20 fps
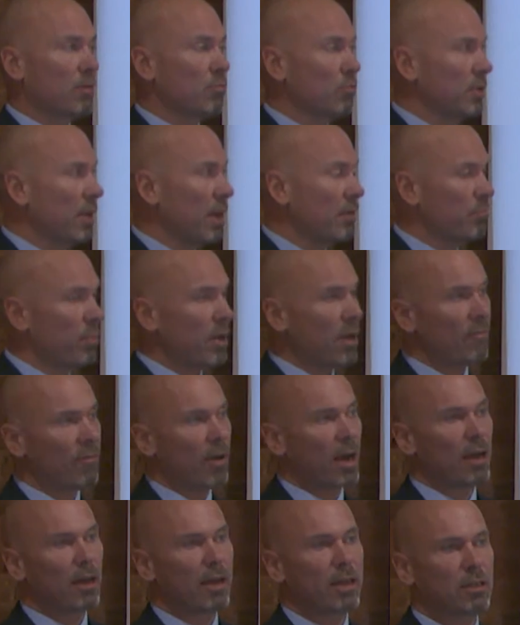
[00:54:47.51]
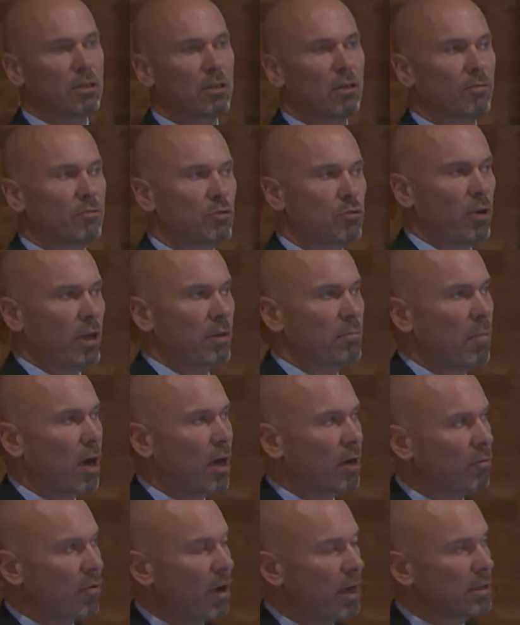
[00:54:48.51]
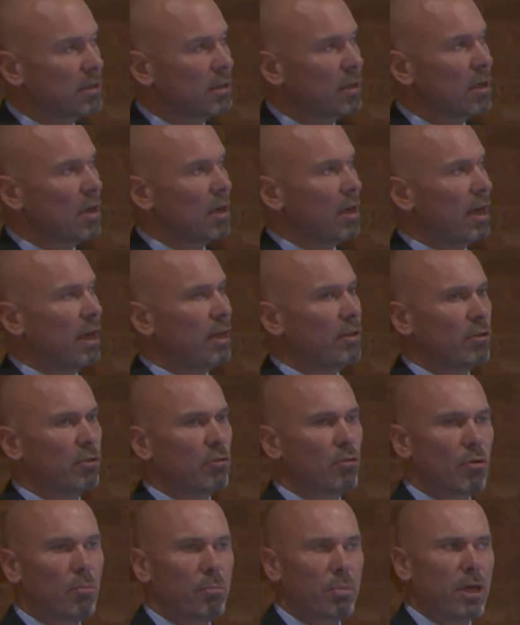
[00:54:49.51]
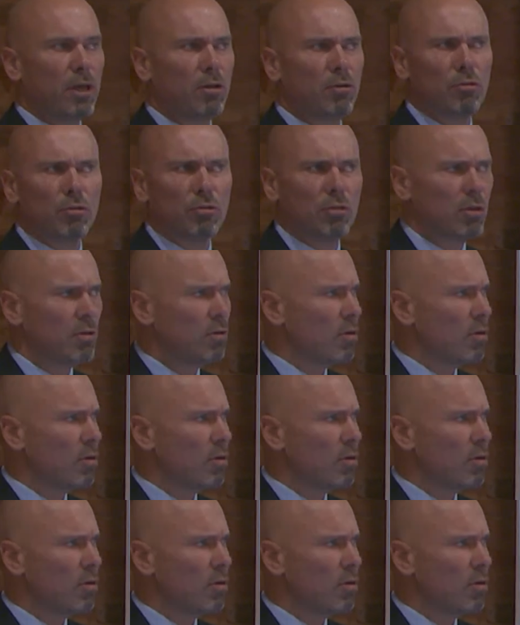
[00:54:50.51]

Would that be a violation of trademark rights in the European Union?